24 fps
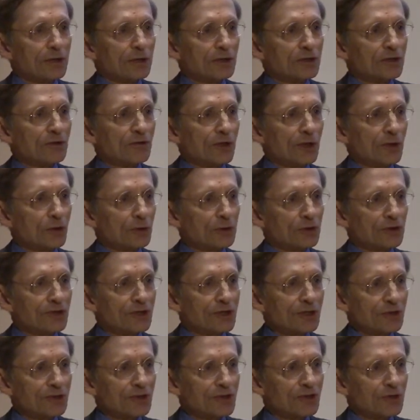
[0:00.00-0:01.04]
to the old
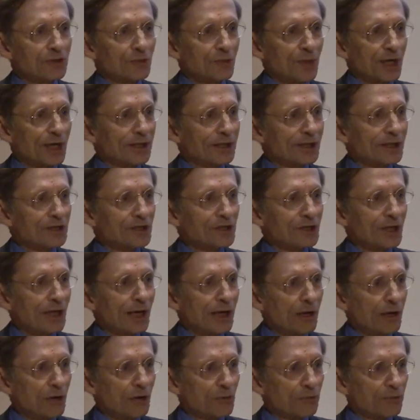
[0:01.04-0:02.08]
system. That doesn't
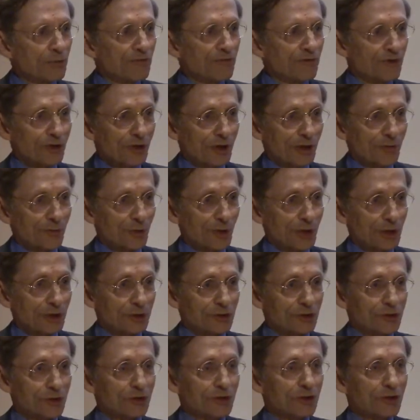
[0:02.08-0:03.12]
help very
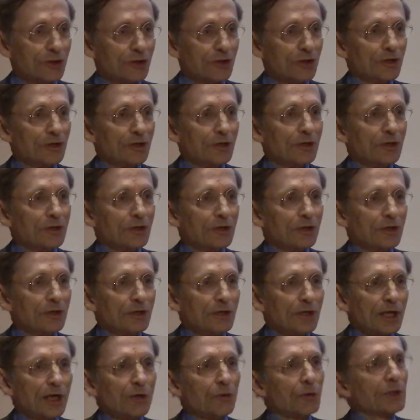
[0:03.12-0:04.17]
much.
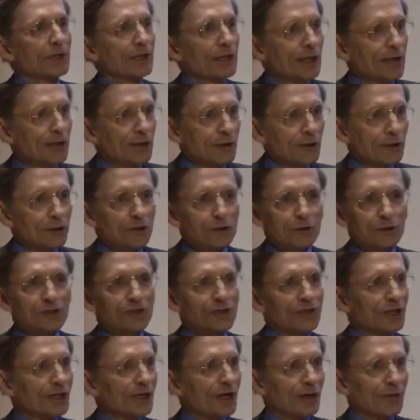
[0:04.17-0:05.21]
We need
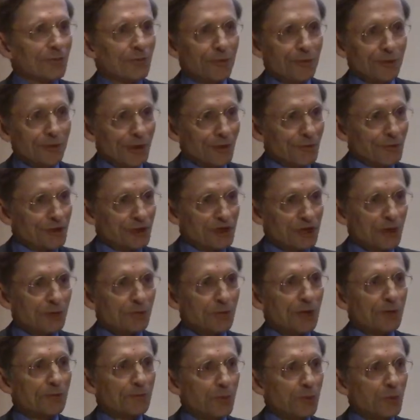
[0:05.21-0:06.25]
legislation, that's
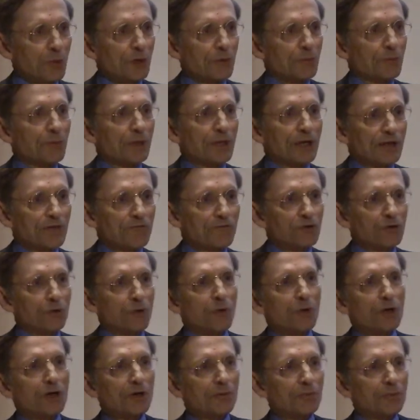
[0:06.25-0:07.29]
not my point, but if
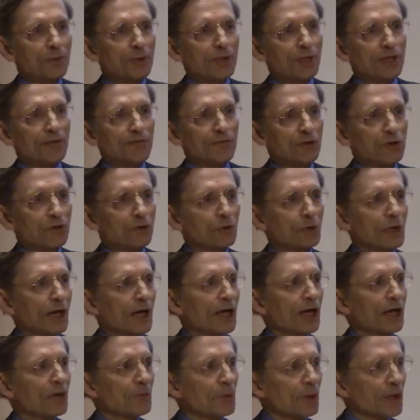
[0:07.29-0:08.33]
you aren't playing the new
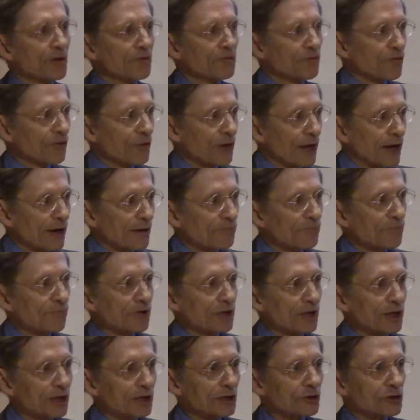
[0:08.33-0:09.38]
game, if
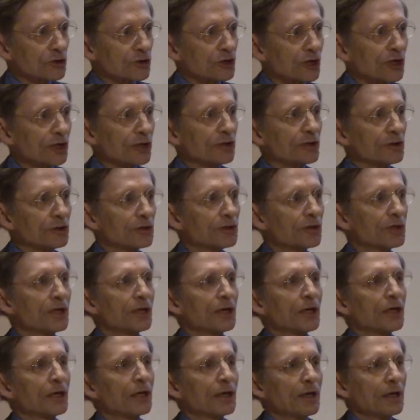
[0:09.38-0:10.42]
every young child
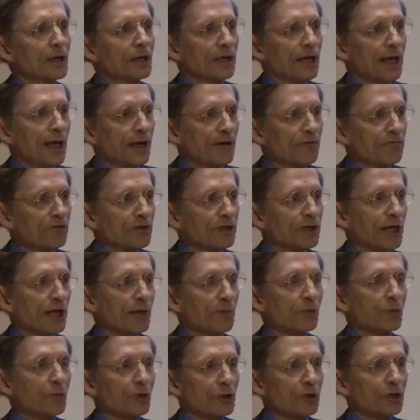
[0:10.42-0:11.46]
in every
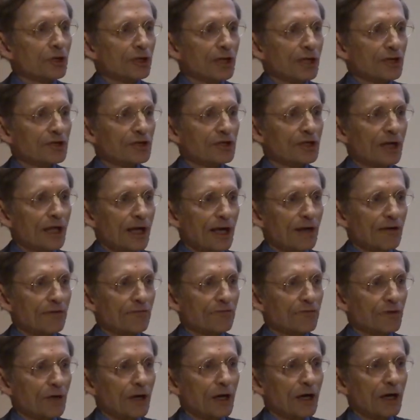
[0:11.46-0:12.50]
neighborhood doesn't have
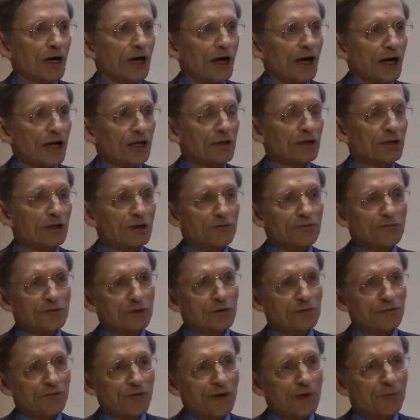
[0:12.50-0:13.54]
a high
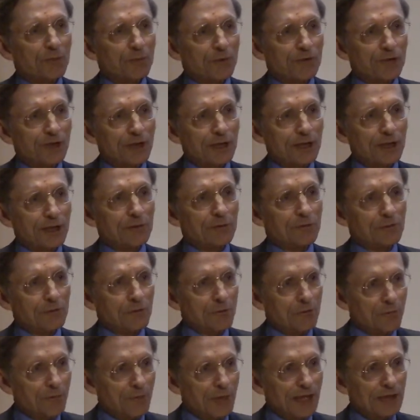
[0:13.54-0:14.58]
level of
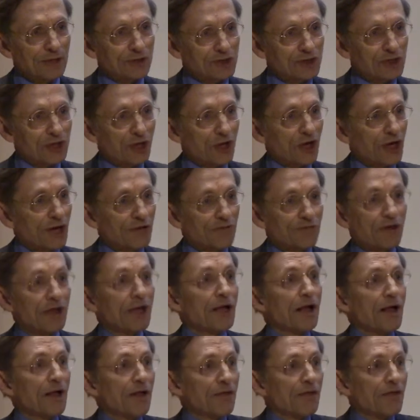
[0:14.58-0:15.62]
empathy-based life,
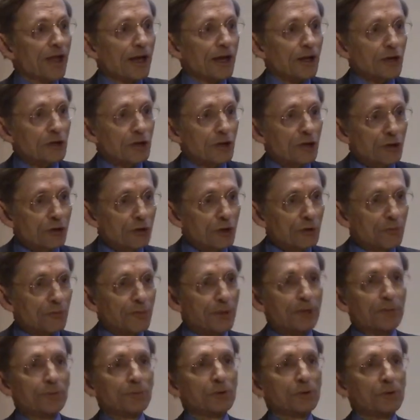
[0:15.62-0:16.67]
they are going to hurt
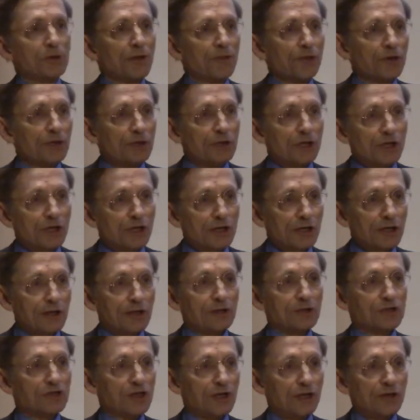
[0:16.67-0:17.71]
people and they're not, and
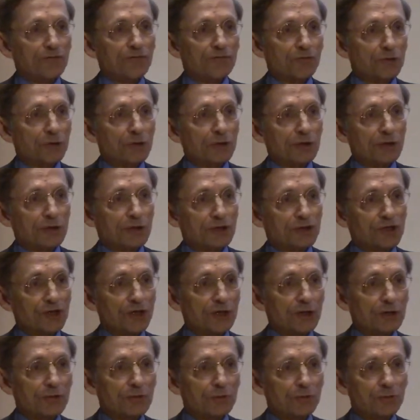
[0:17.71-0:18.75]
it's their fault, and it's
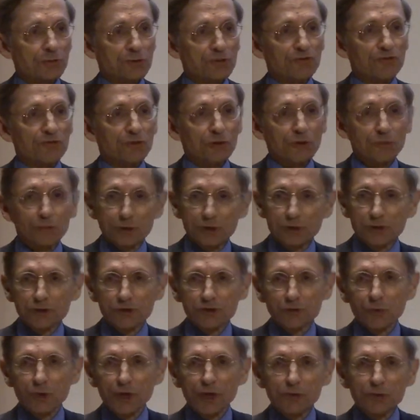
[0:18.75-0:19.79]
their group's fault, which is
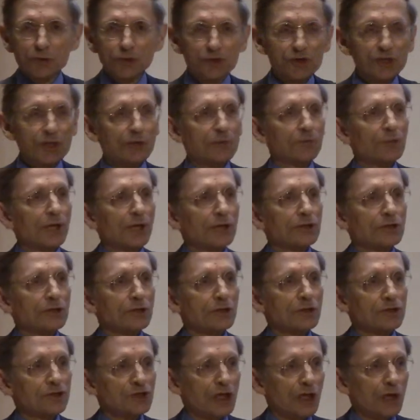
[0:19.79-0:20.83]
why we're seeing
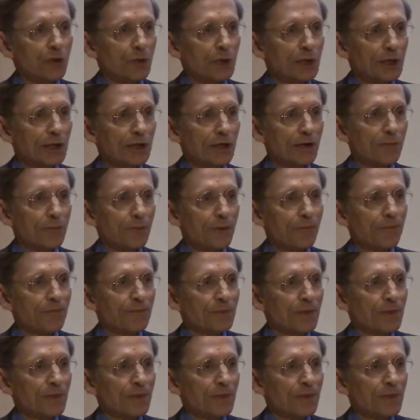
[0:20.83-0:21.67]
prejudice going up.